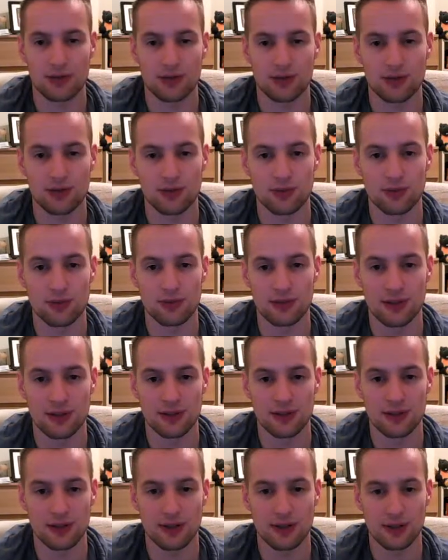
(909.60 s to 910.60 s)
swing the
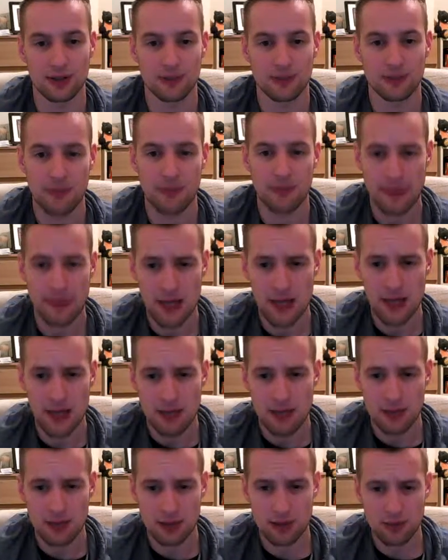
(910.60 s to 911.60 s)
tide.
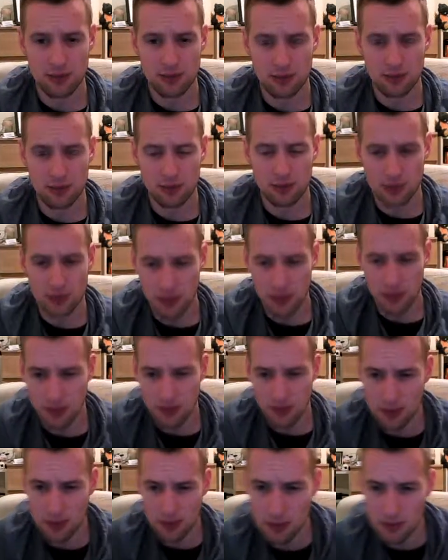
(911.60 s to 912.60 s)
But we will come here and
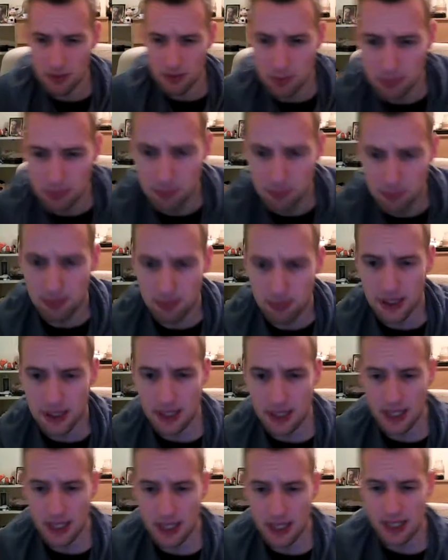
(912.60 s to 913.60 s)
we will pick
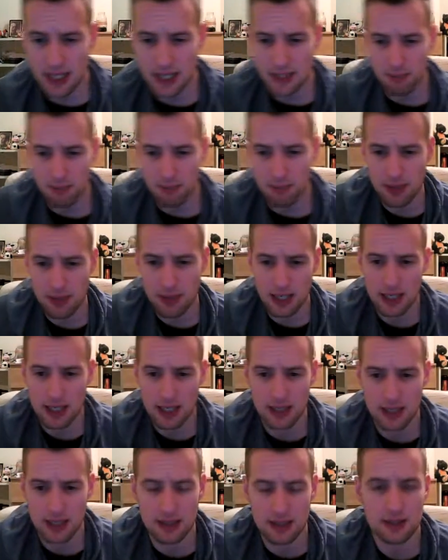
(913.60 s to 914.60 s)
a
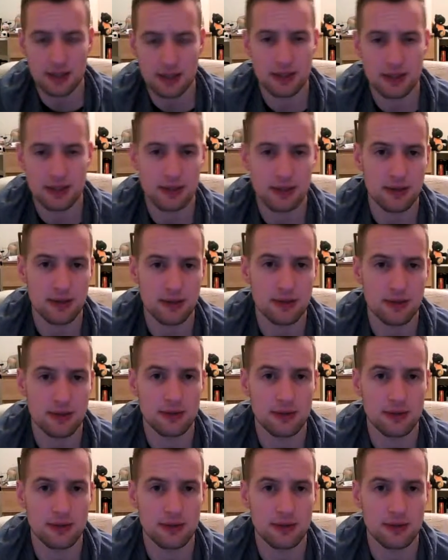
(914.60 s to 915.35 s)
player. So